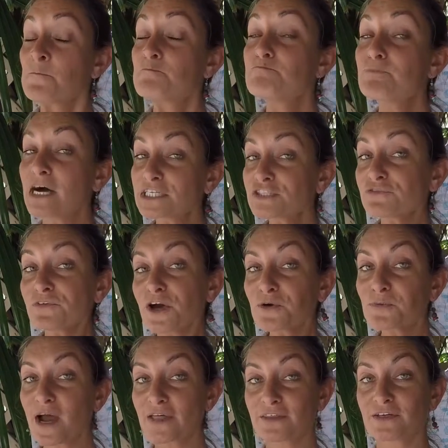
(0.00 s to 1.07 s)
Much of our
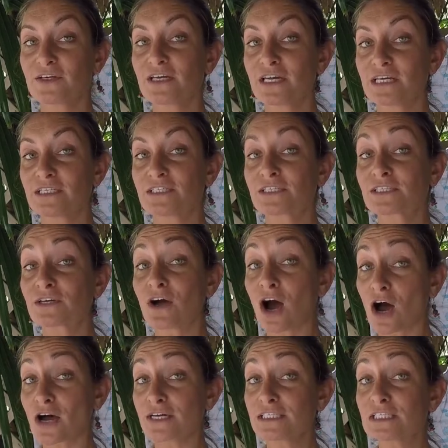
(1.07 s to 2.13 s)
weather is
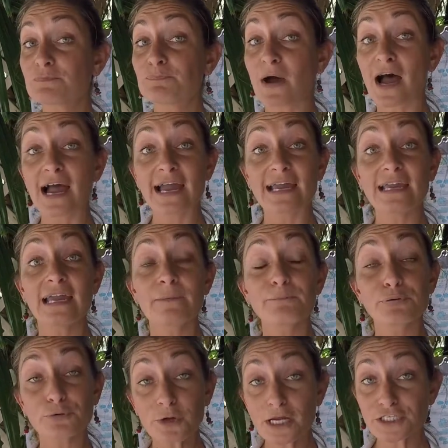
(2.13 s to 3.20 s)
caused by
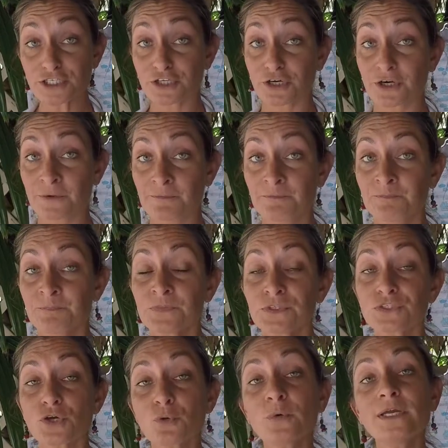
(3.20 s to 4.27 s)
pressure.
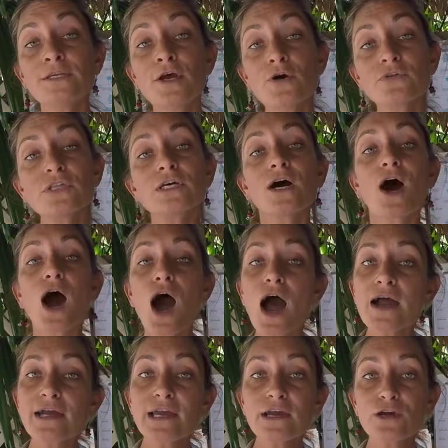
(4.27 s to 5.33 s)
So we know that
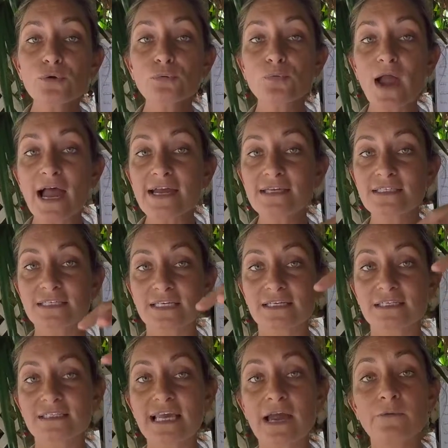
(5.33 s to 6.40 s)
hot air
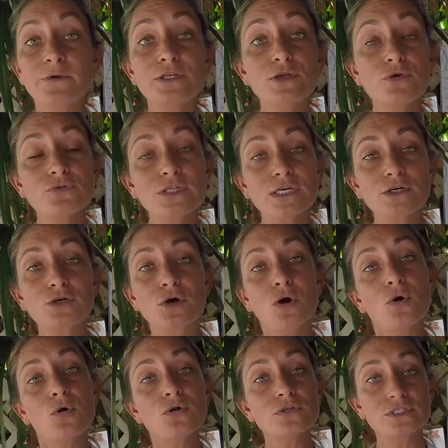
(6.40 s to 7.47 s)
rises and we know that
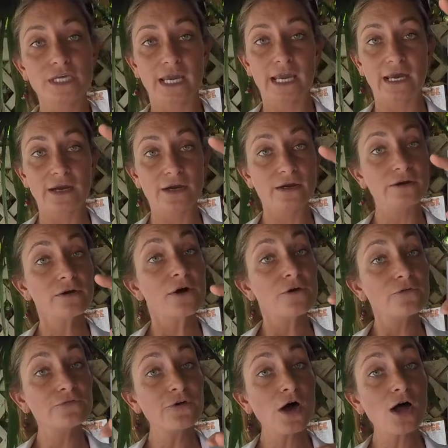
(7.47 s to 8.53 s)
cold air
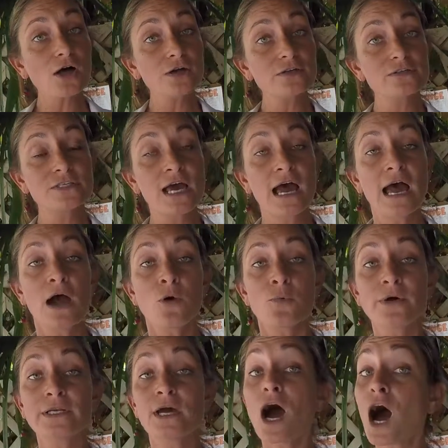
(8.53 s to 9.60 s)
falls.
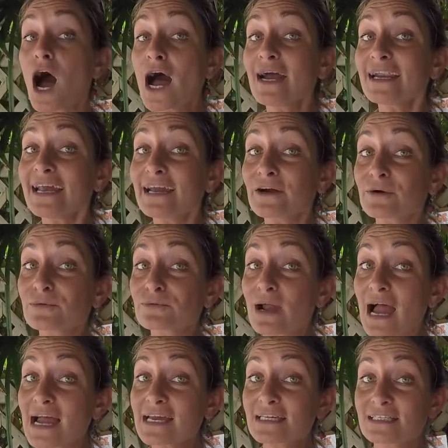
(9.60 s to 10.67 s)
When hot air
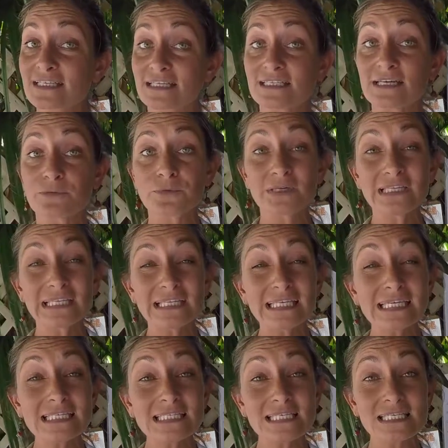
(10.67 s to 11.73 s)
rises, it
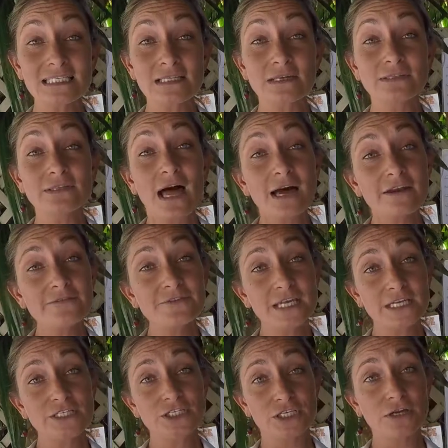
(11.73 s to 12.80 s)
releases a lot of
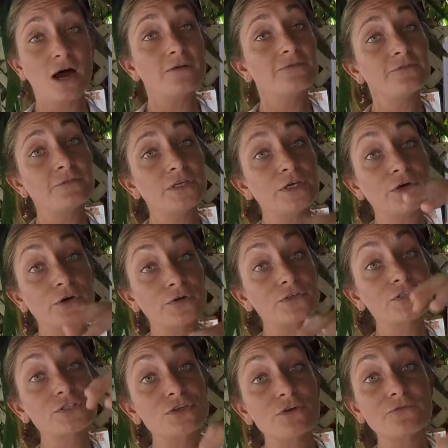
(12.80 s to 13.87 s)
tension off of the Earth's
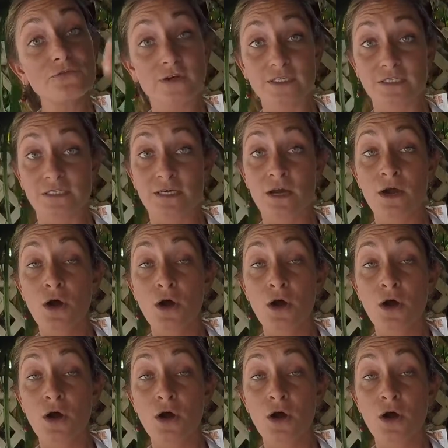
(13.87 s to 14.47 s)
surface.